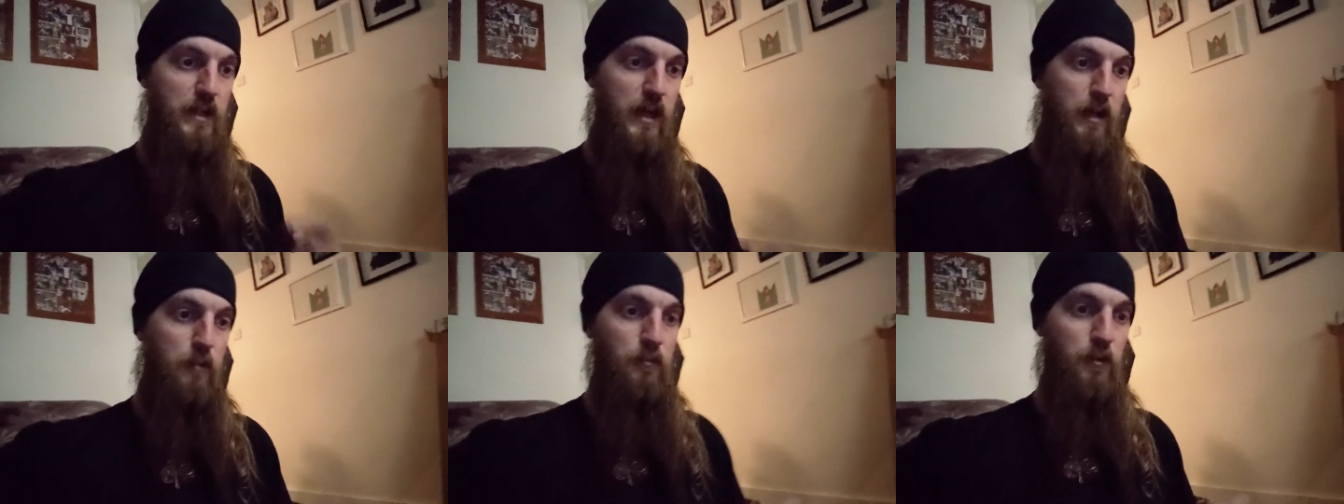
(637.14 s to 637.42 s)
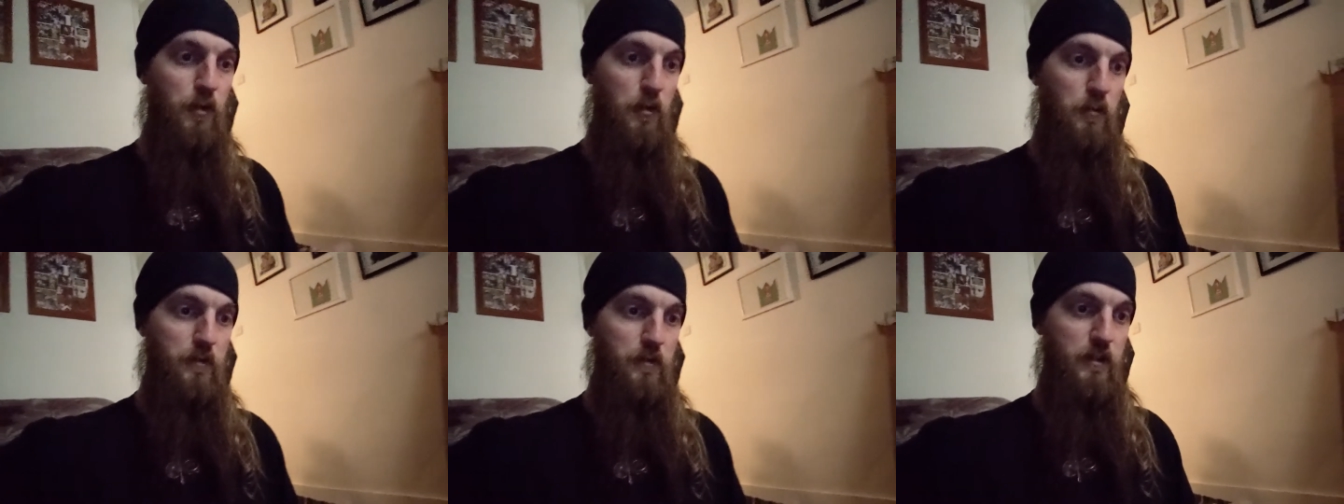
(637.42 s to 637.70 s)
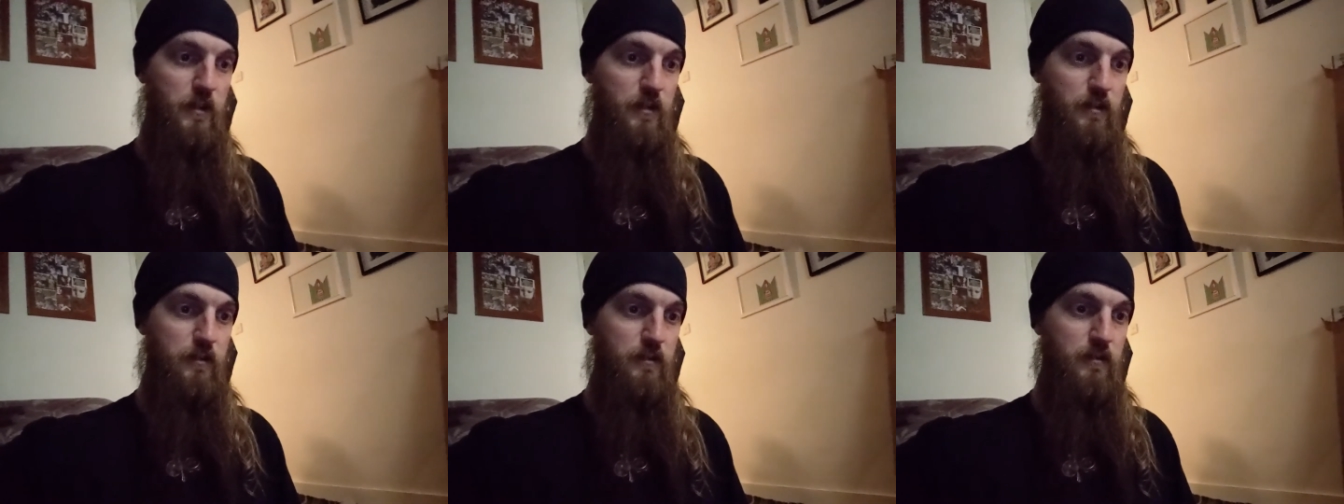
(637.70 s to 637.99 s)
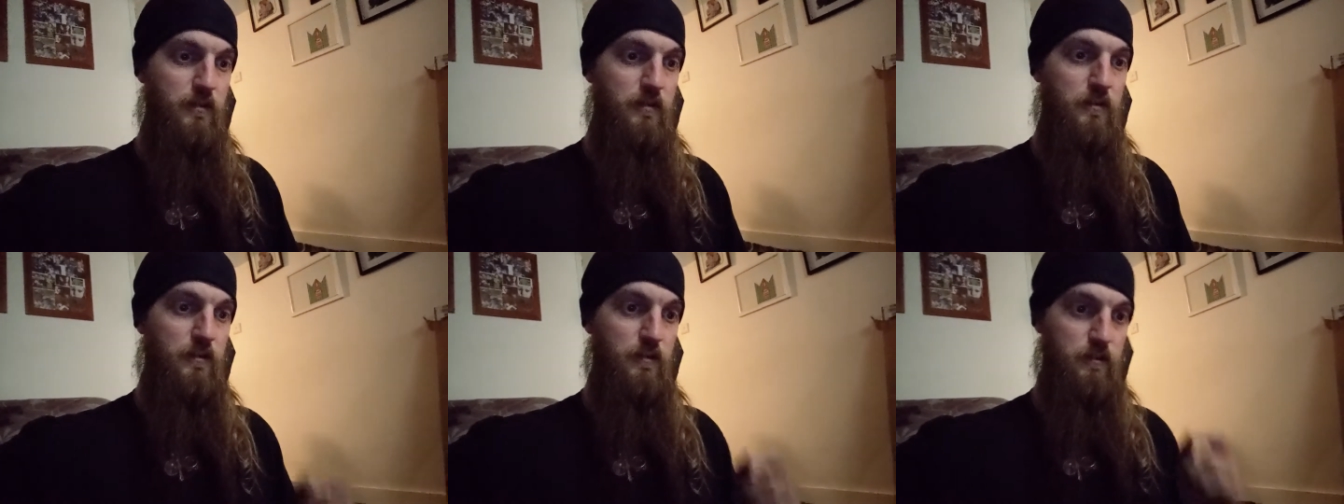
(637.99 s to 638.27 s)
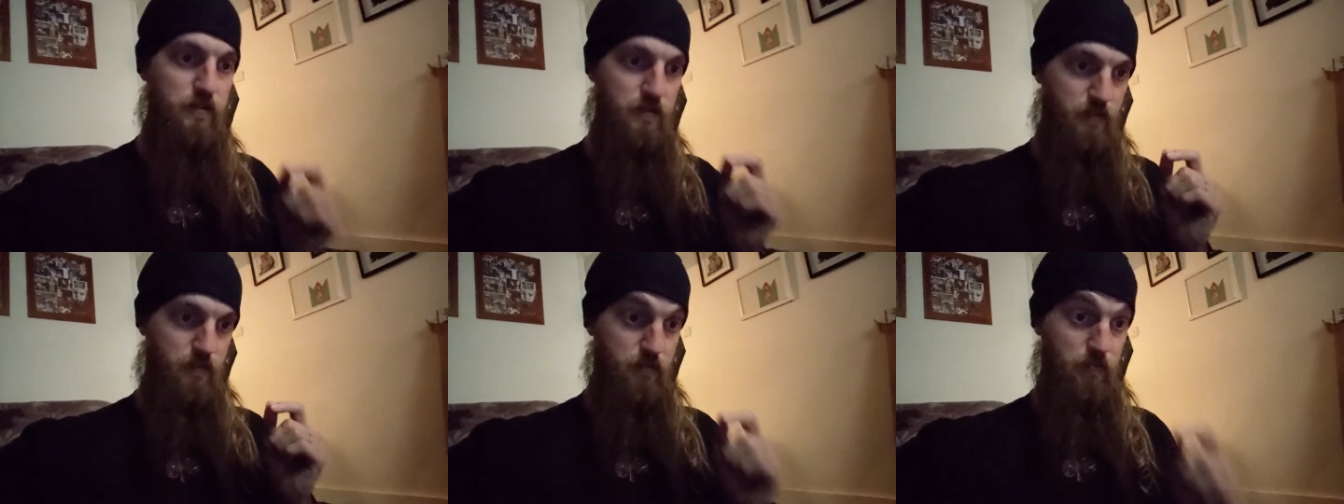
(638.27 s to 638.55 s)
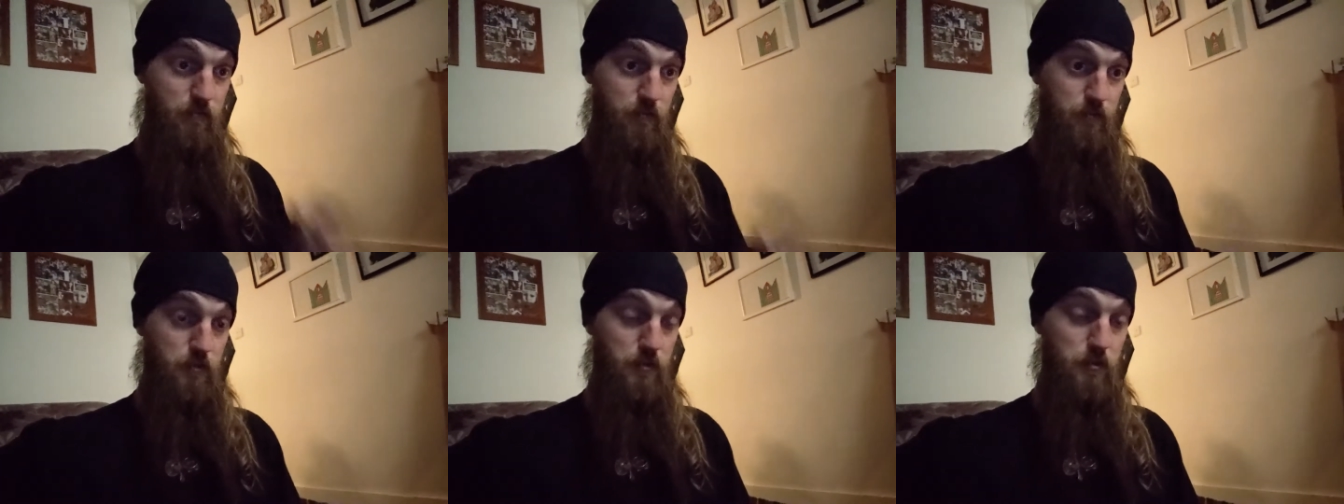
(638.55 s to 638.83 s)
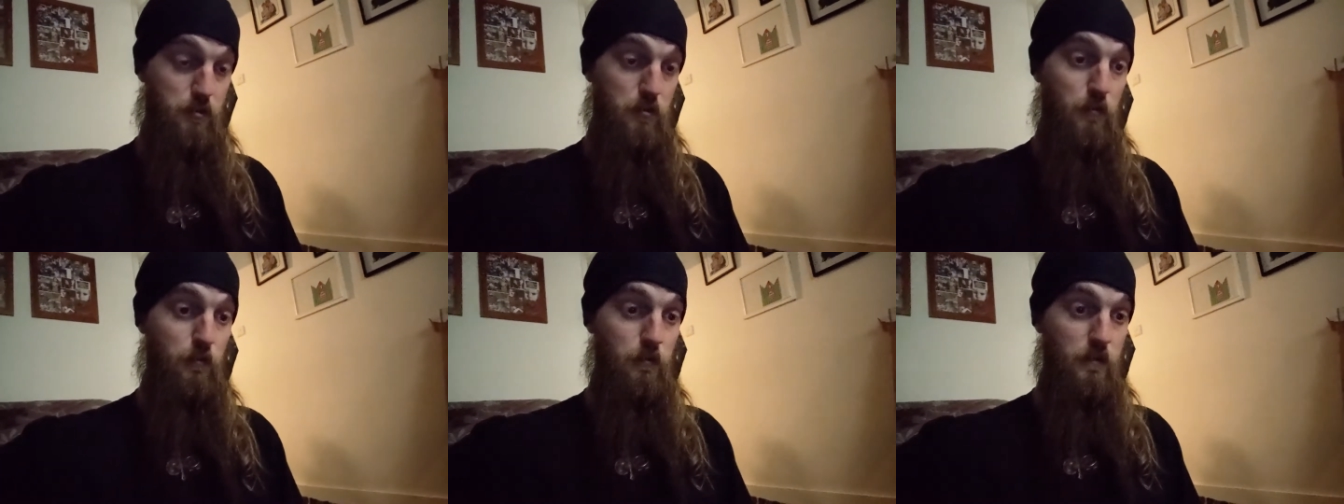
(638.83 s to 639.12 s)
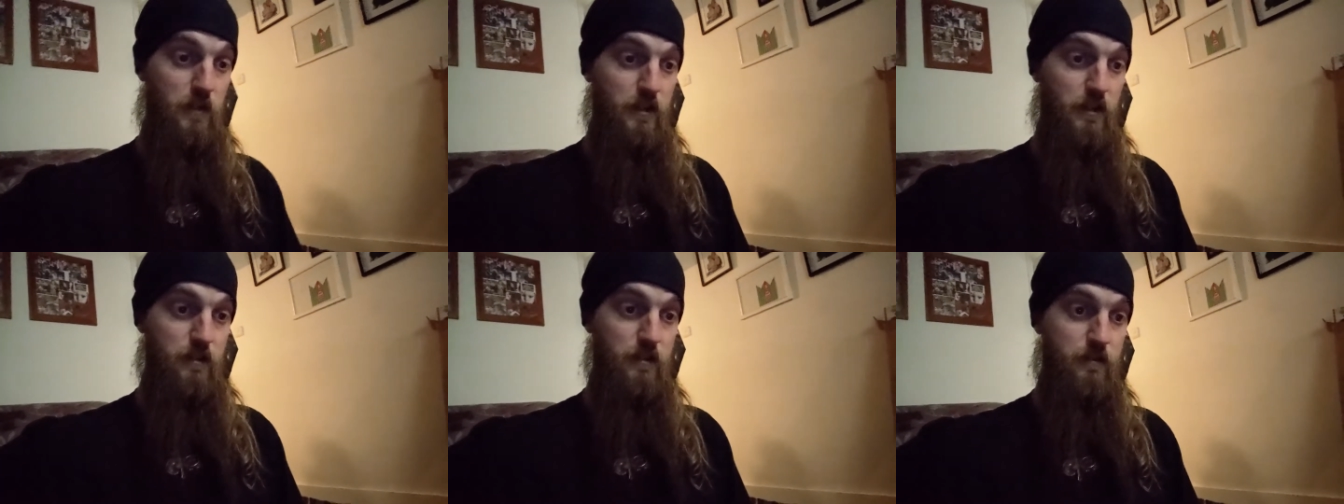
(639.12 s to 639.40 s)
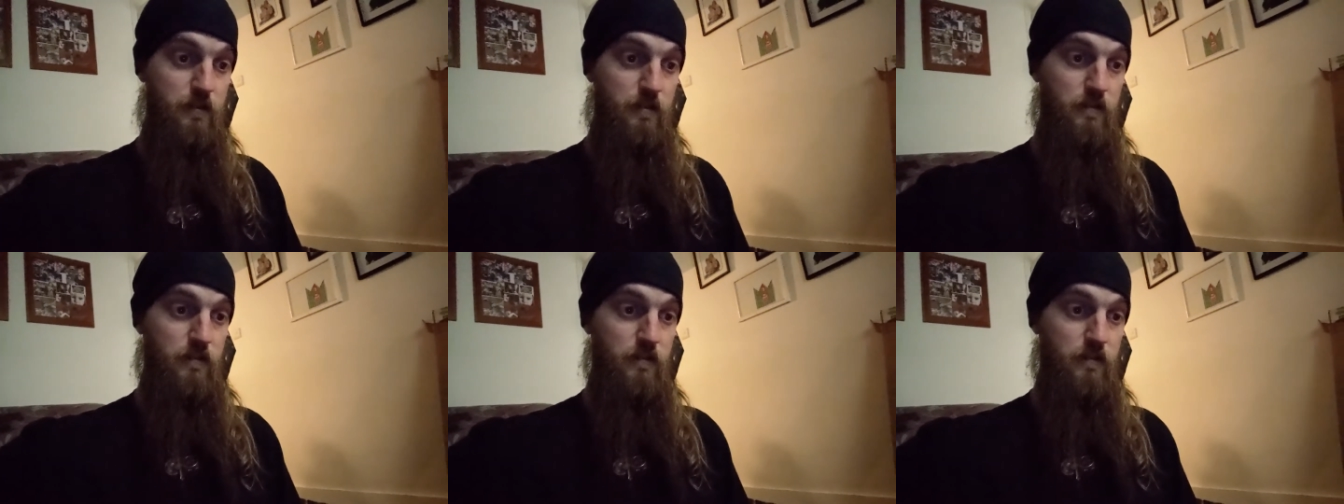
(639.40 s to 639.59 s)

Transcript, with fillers: I've downloaded it, installed it